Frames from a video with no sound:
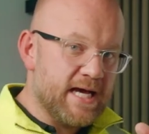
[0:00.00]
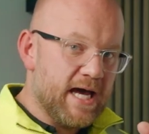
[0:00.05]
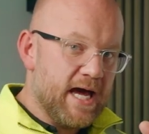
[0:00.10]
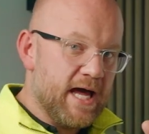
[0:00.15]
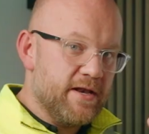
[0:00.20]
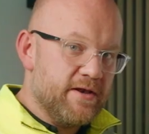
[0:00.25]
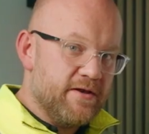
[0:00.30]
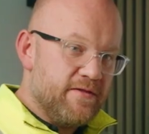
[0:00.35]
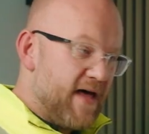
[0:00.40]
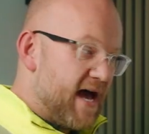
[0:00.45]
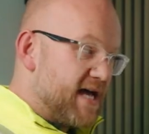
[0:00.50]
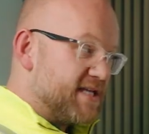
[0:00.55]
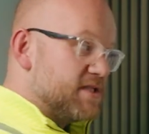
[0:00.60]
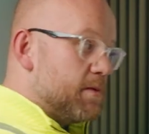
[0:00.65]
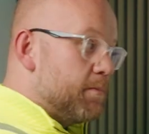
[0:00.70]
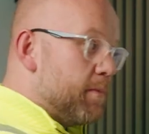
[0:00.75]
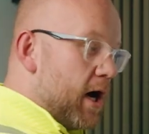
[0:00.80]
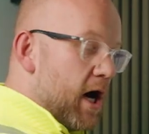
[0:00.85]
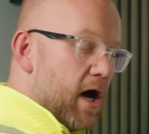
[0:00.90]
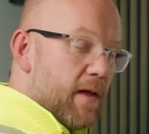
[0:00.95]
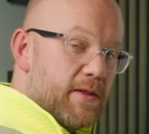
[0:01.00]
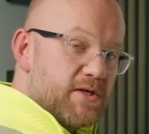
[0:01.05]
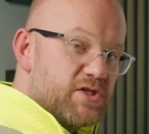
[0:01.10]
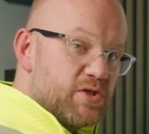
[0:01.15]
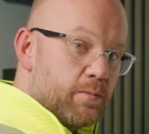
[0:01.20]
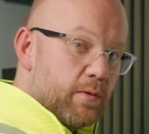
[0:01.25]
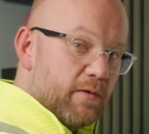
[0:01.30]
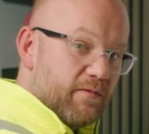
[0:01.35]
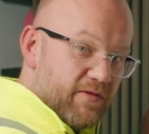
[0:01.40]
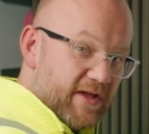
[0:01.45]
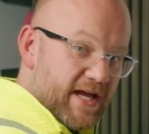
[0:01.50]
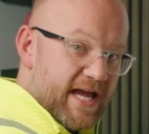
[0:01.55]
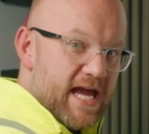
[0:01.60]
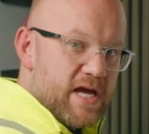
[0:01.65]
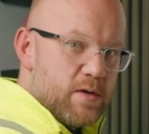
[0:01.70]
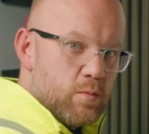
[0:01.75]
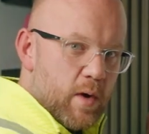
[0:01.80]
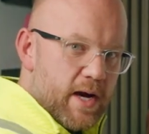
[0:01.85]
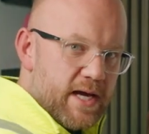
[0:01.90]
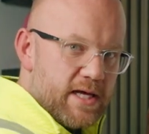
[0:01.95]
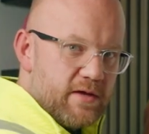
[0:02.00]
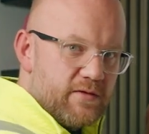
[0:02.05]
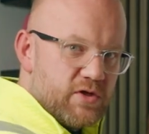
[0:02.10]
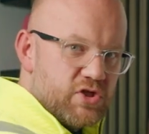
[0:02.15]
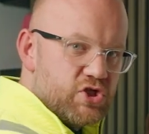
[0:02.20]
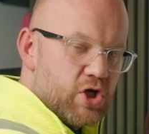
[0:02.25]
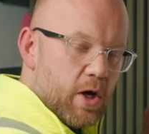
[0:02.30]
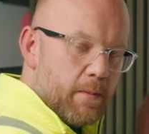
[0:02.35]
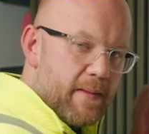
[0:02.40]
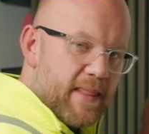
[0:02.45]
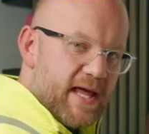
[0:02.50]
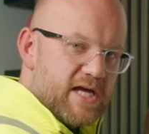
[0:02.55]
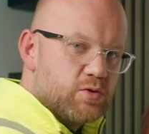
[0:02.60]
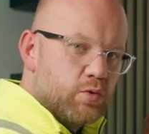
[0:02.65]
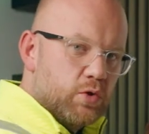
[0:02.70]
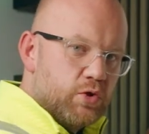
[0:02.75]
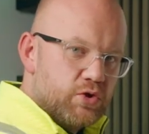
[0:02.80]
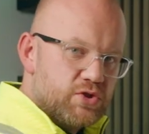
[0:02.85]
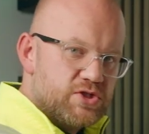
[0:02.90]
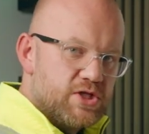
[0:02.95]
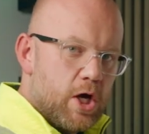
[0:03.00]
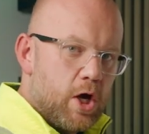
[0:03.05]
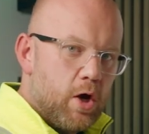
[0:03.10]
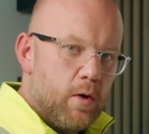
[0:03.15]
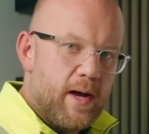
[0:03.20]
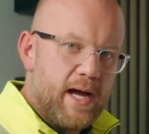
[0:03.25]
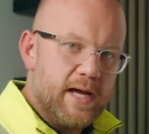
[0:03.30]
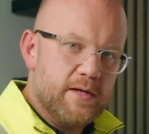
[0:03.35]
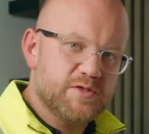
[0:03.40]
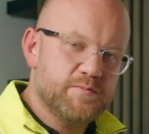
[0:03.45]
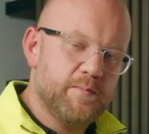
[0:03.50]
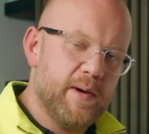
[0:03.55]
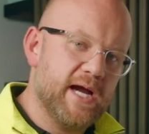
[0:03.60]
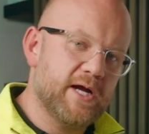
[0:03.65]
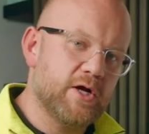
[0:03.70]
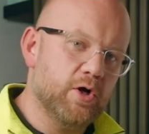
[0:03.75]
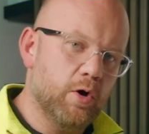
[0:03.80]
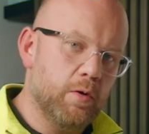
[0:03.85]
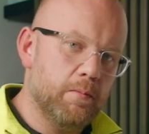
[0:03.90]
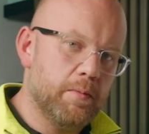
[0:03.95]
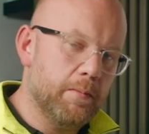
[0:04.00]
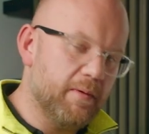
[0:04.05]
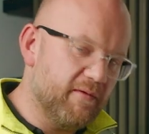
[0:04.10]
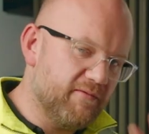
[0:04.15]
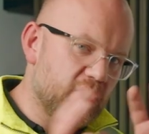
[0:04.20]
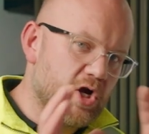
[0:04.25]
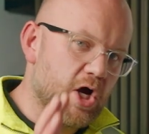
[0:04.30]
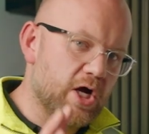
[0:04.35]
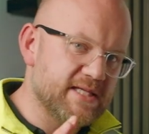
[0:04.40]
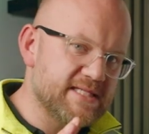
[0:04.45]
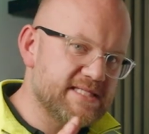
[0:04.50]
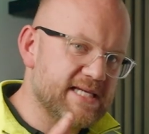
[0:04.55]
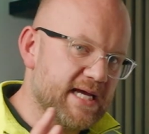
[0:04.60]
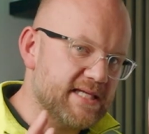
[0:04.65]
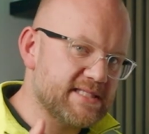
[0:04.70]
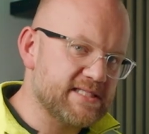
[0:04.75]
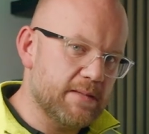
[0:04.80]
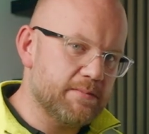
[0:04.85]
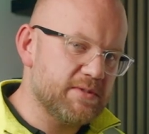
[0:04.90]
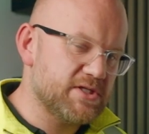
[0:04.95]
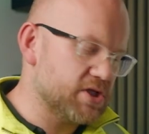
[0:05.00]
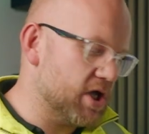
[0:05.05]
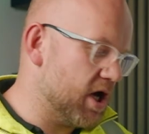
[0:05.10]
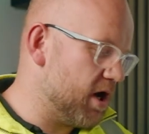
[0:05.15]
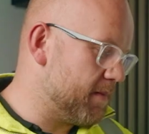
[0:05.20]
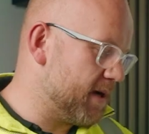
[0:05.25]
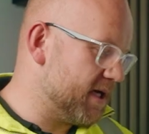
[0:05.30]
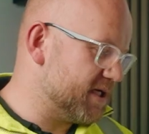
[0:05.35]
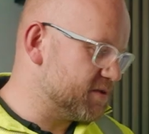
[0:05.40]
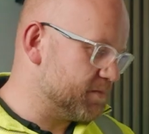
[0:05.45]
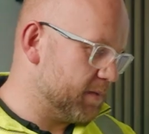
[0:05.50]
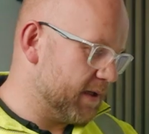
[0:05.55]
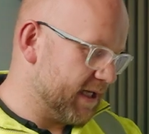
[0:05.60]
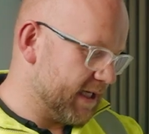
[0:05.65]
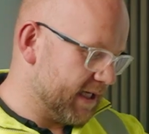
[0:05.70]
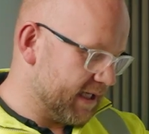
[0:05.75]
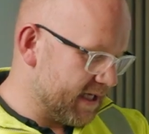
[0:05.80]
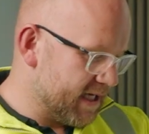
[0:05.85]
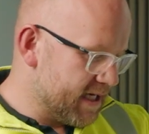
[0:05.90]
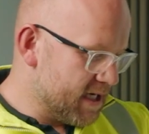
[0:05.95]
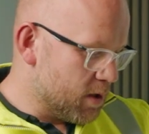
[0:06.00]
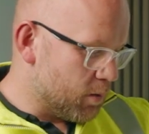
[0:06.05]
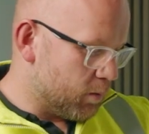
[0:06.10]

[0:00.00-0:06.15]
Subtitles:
And that's the part that's above the gateway at the top, and that's what does the whole house backup. But for context, let me start by explaining.